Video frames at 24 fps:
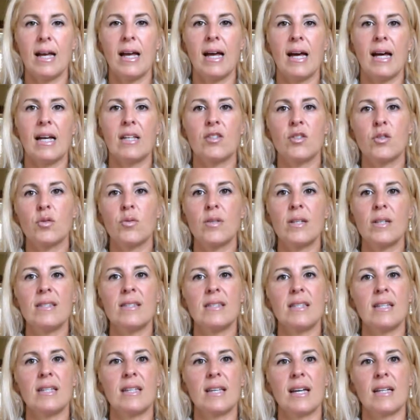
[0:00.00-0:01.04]
As soon as
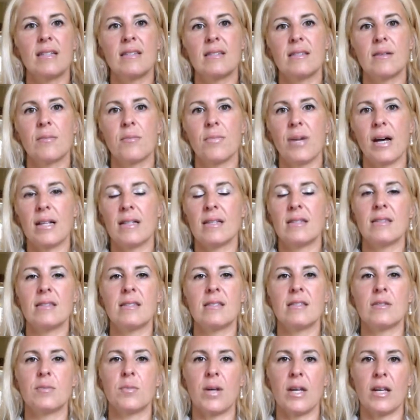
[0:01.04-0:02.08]
they get some
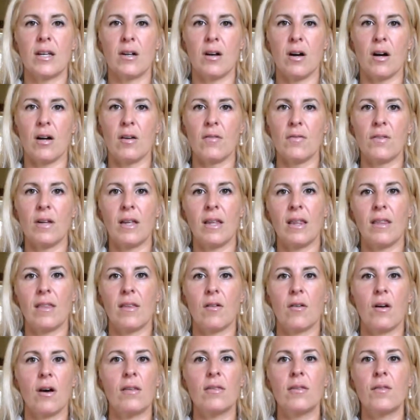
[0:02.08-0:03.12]
balances paid off, they're
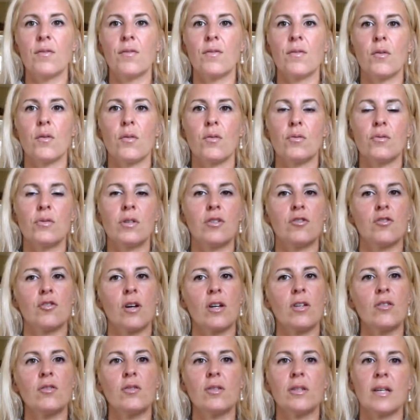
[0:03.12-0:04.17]
on the phone trying
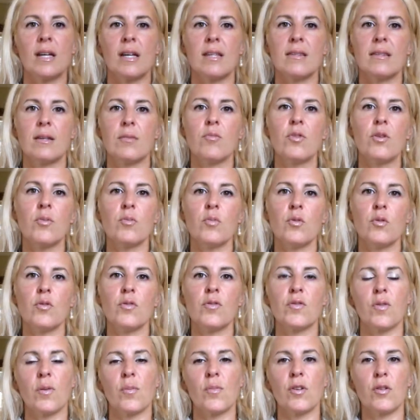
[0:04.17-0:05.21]
to get them removed
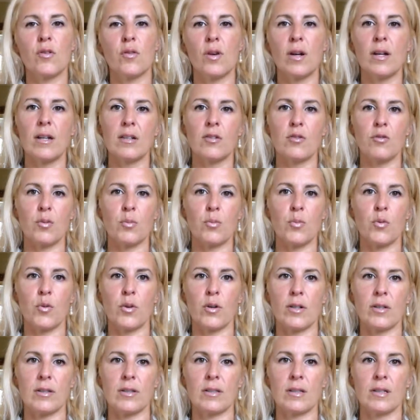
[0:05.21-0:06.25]
from their credit
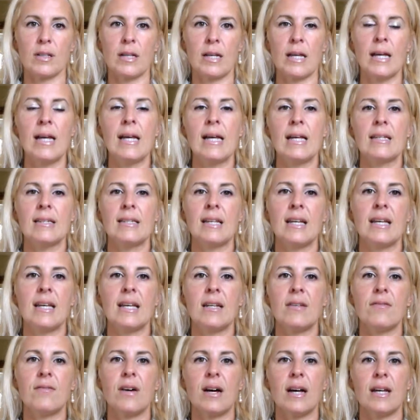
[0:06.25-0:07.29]
report.
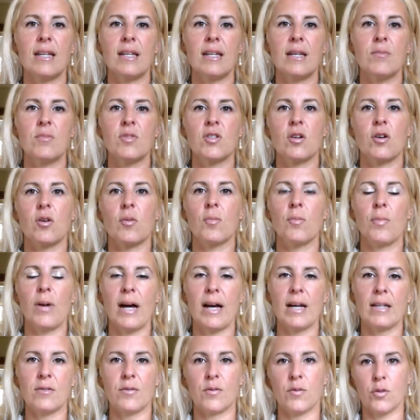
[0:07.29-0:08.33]
Negative items are
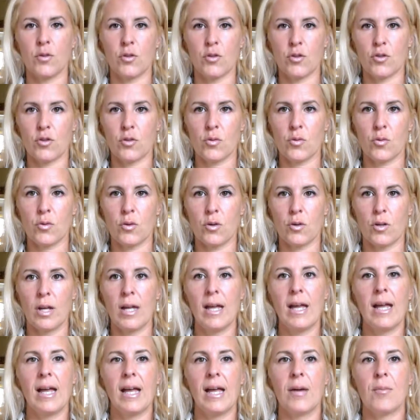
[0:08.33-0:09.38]
bad for your score,
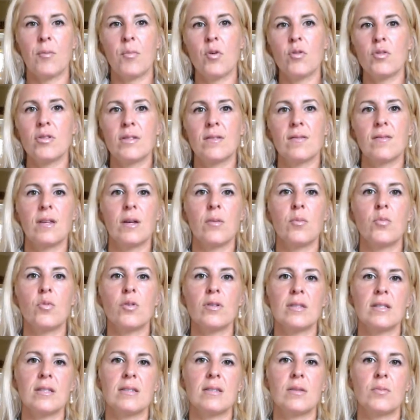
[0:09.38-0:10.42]
and most of them will
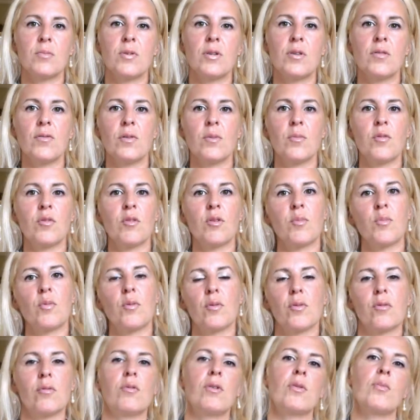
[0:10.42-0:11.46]
disappear from your
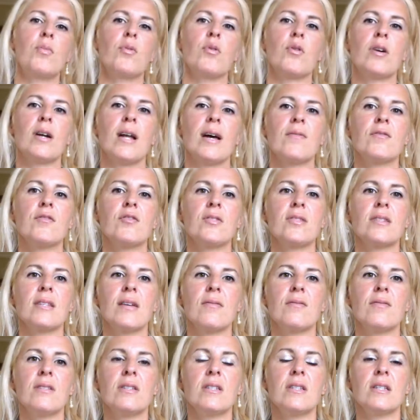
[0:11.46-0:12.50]
report after
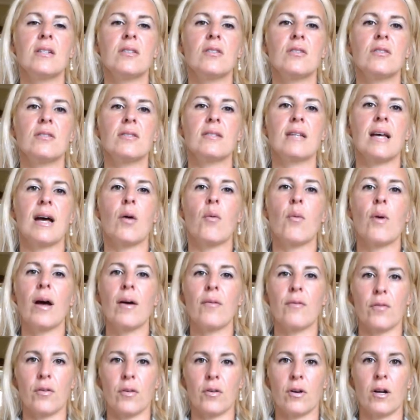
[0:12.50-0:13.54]
7 years.
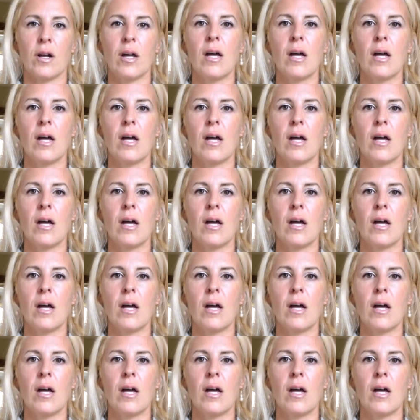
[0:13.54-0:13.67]
However,